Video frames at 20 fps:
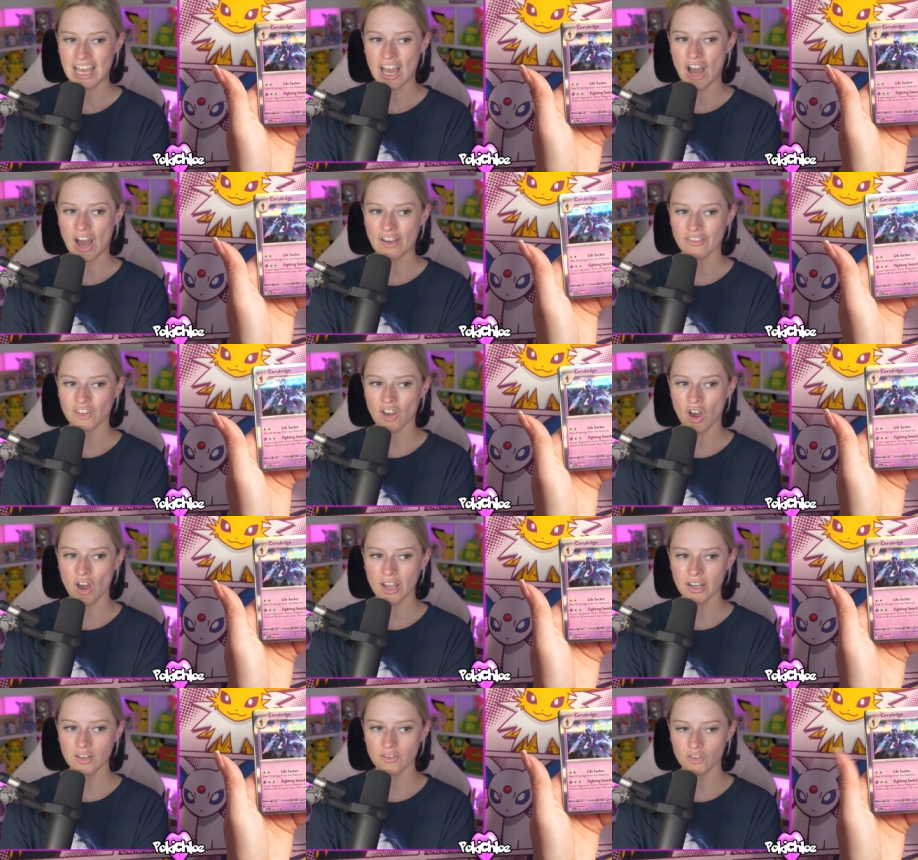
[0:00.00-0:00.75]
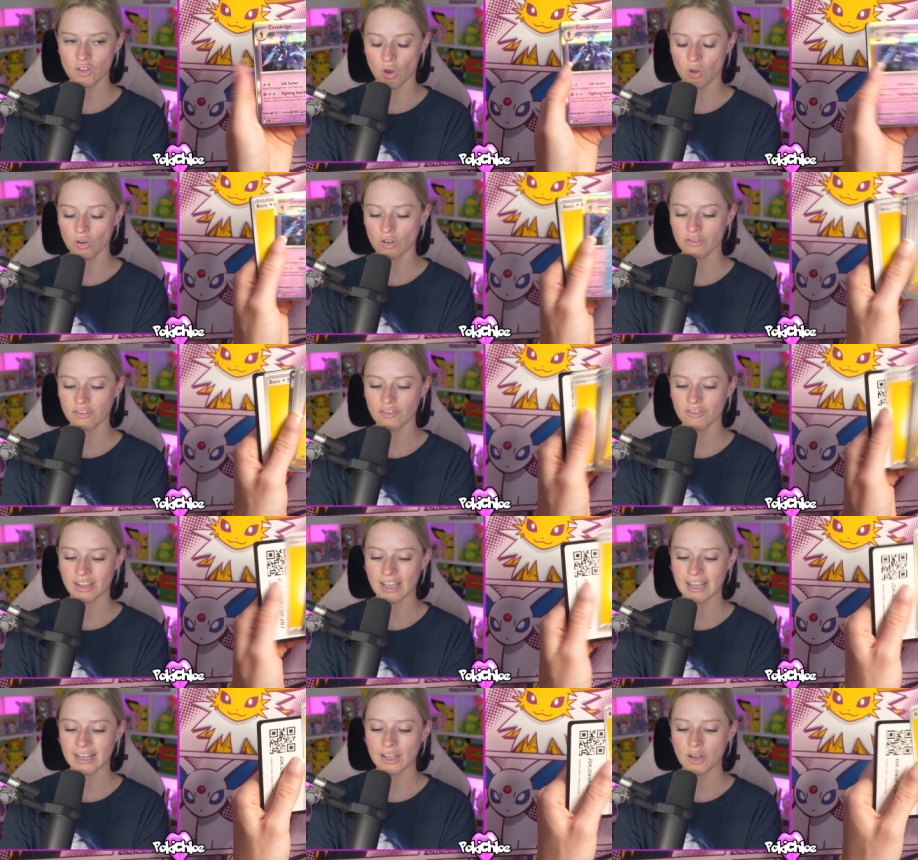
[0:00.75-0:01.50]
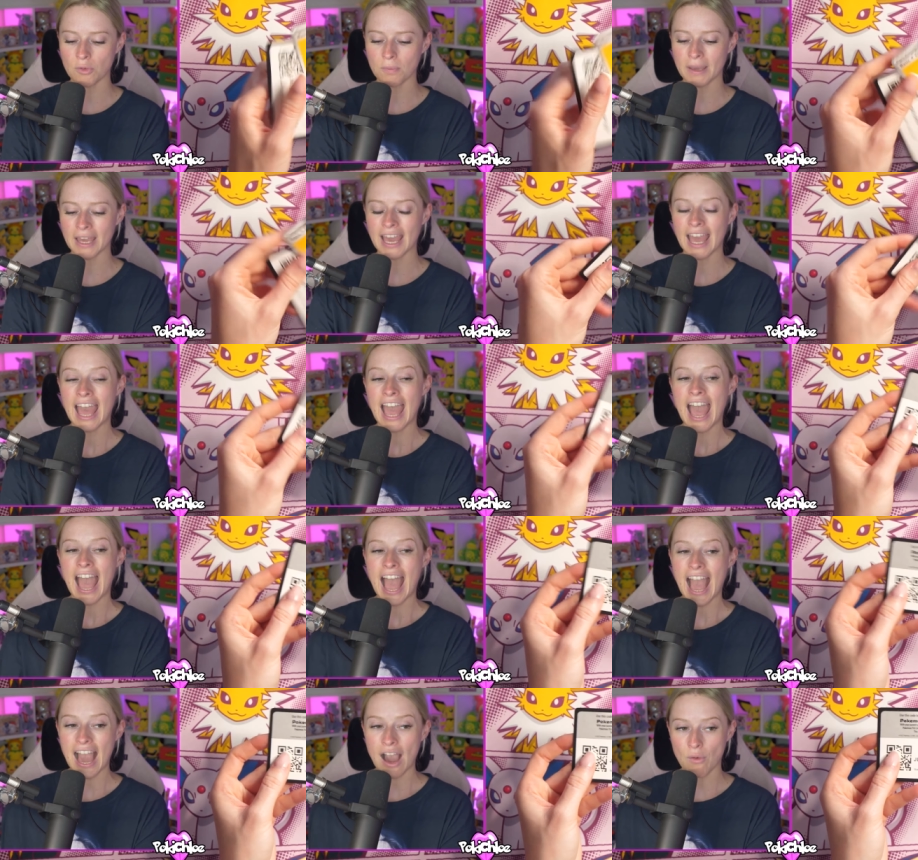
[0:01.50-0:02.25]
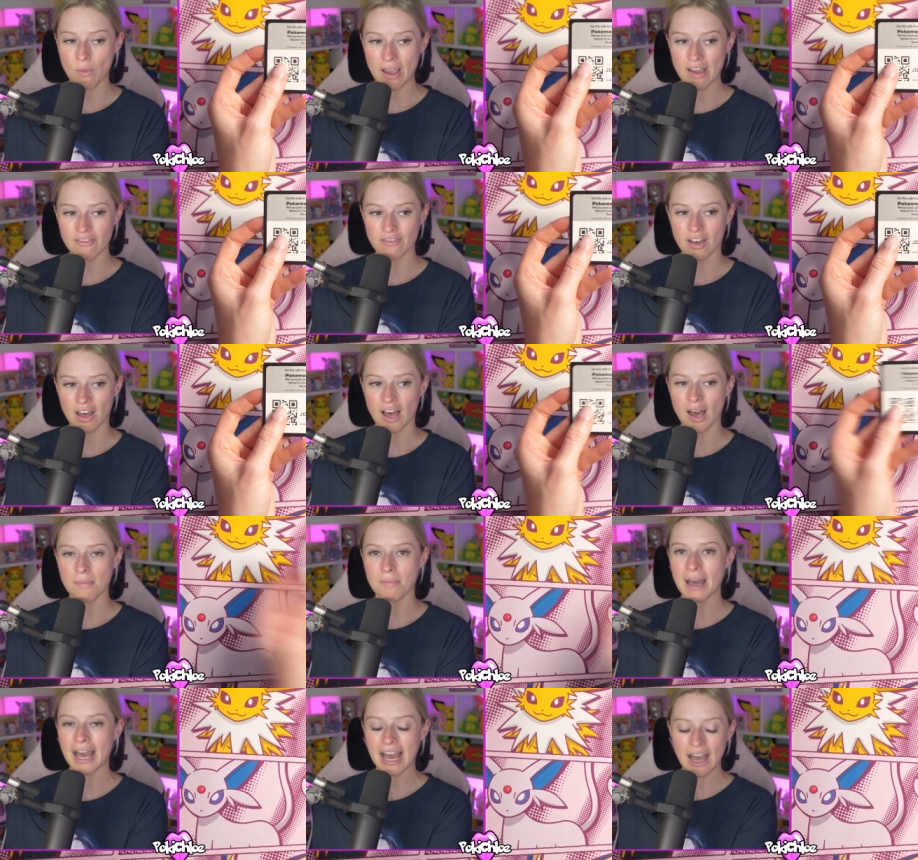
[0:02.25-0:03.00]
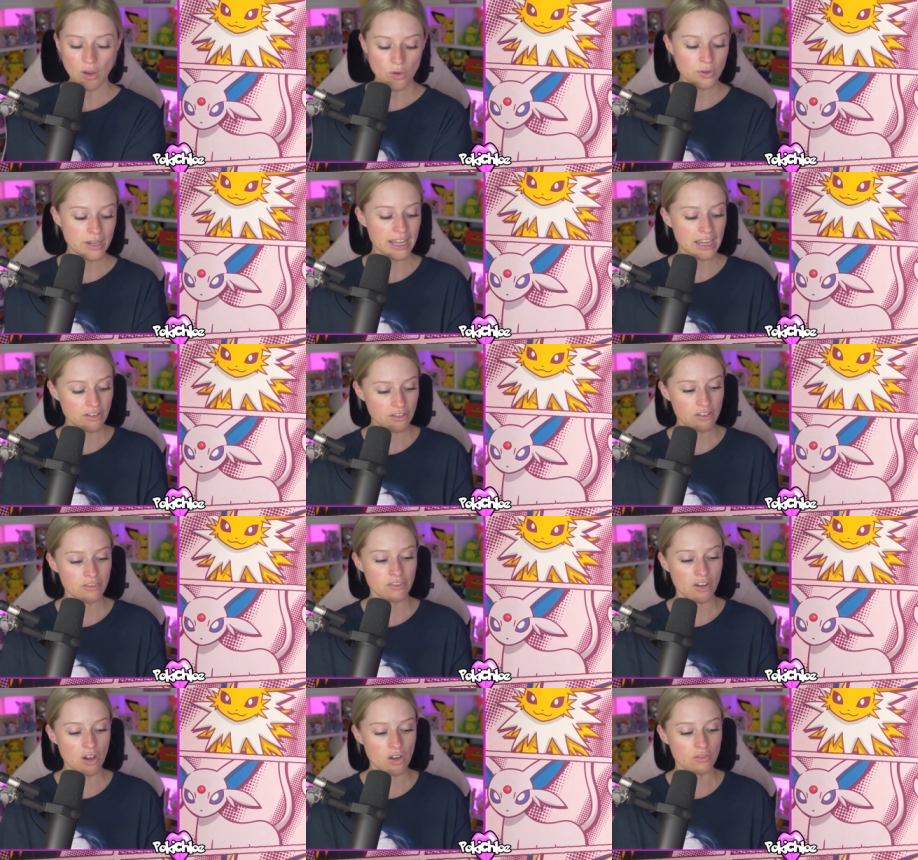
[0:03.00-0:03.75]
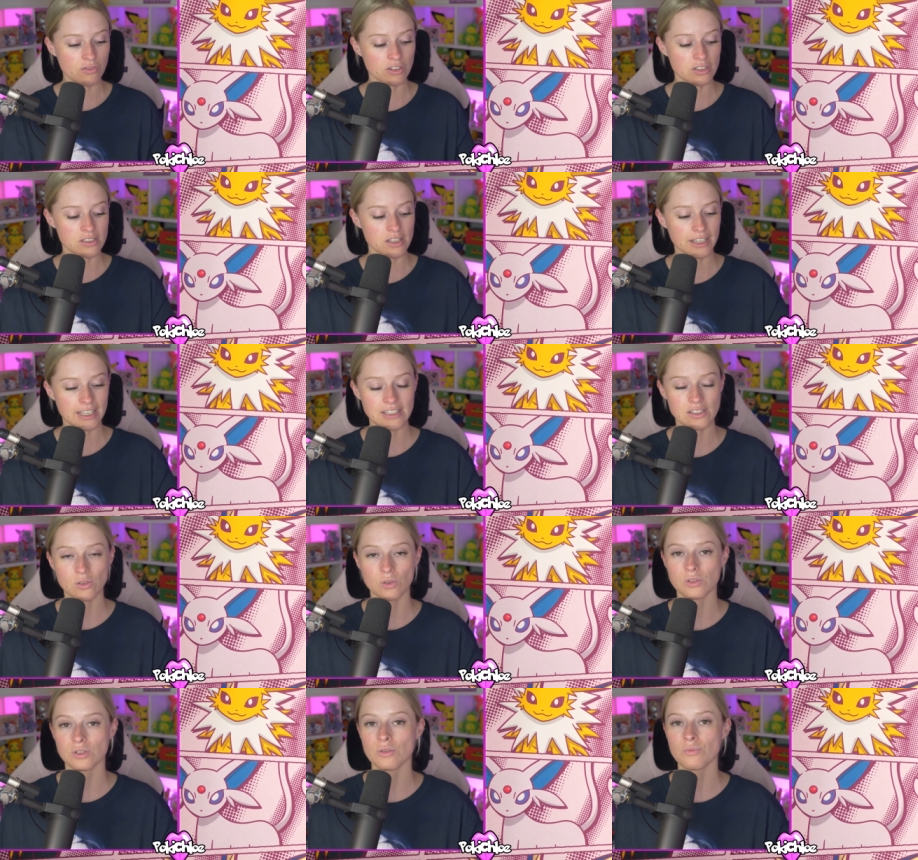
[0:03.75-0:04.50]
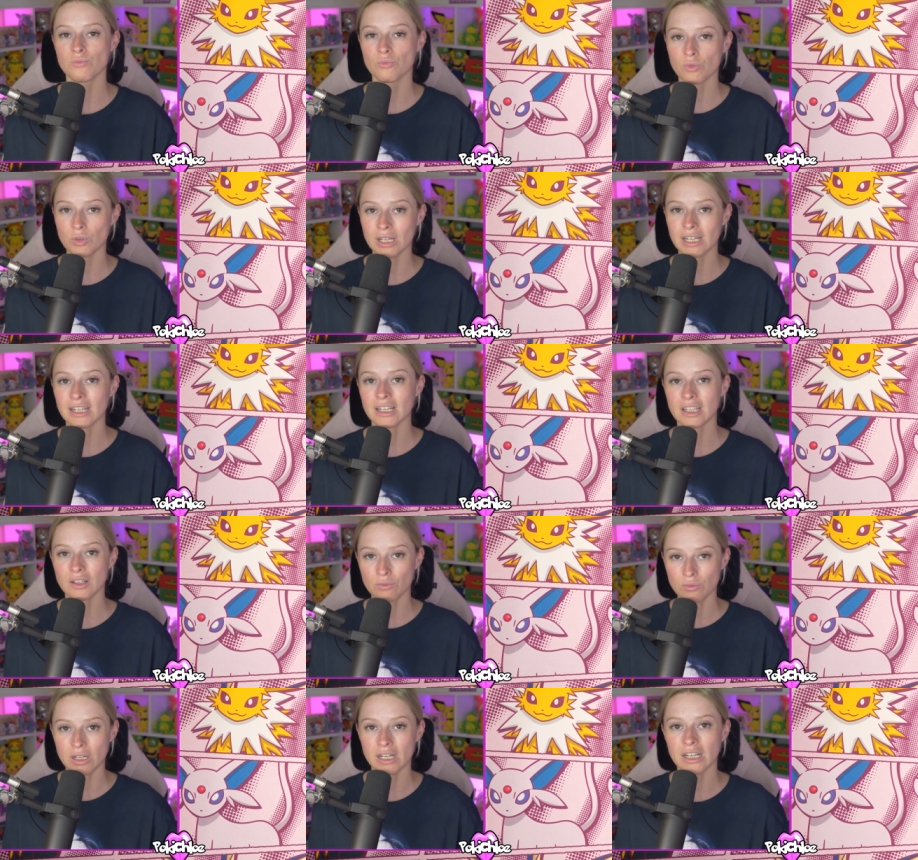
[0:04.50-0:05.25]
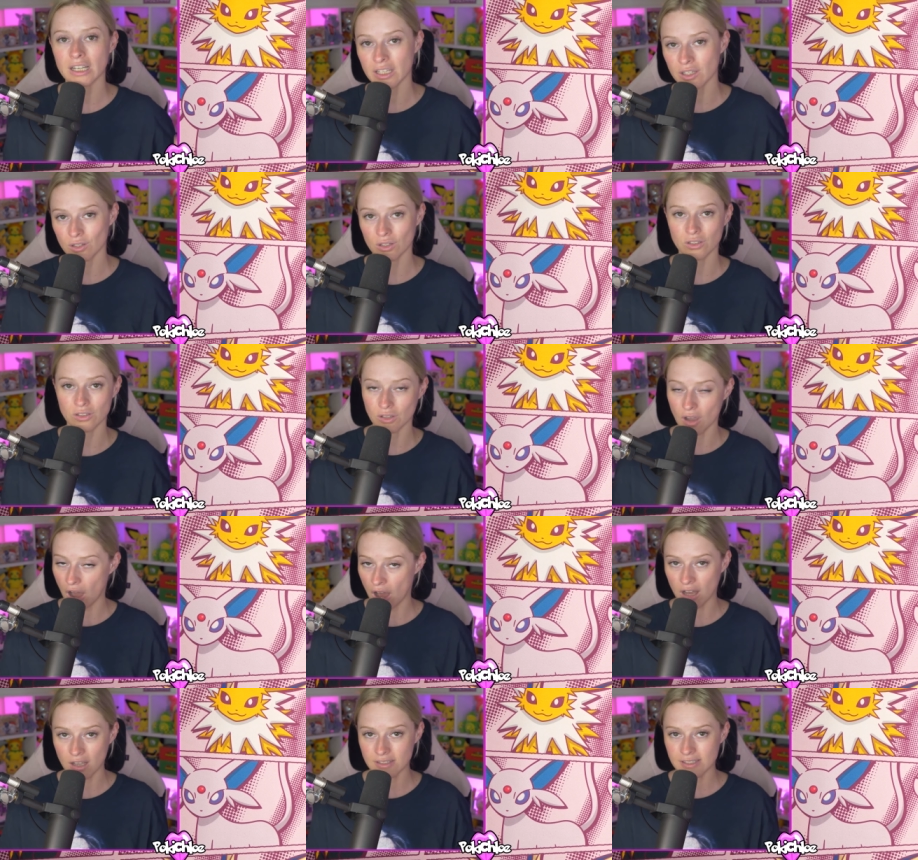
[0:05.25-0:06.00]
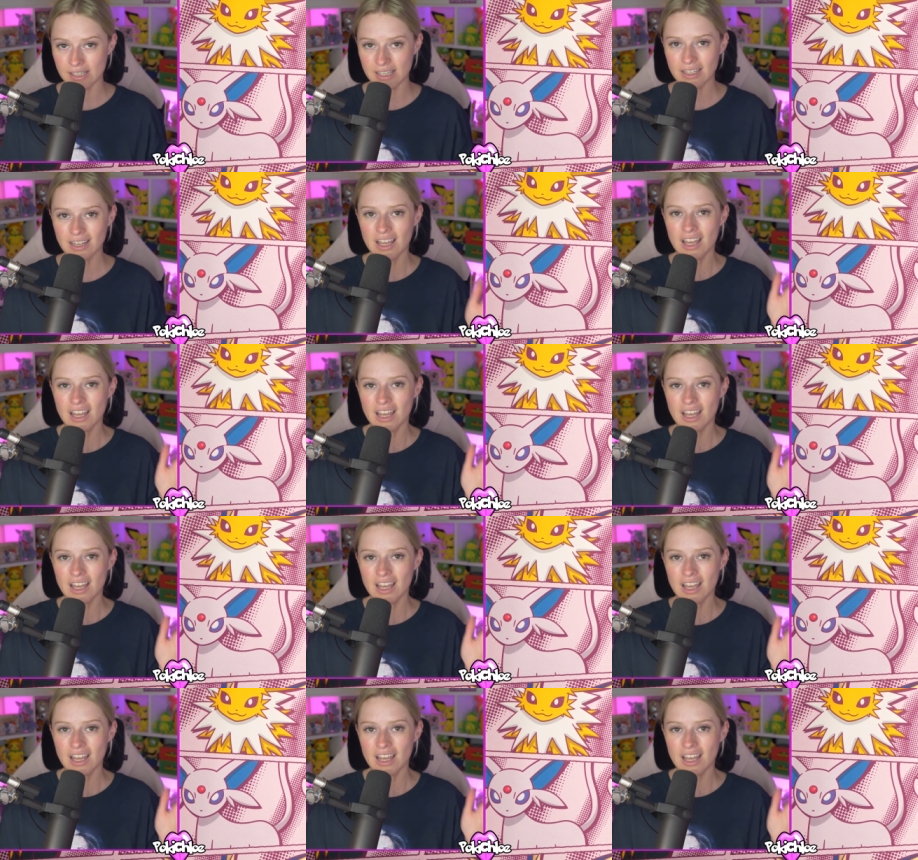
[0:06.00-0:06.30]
I've kind of gone off of it a little bit. However, Paldea Evolved looks like it's got some really, really good cards in,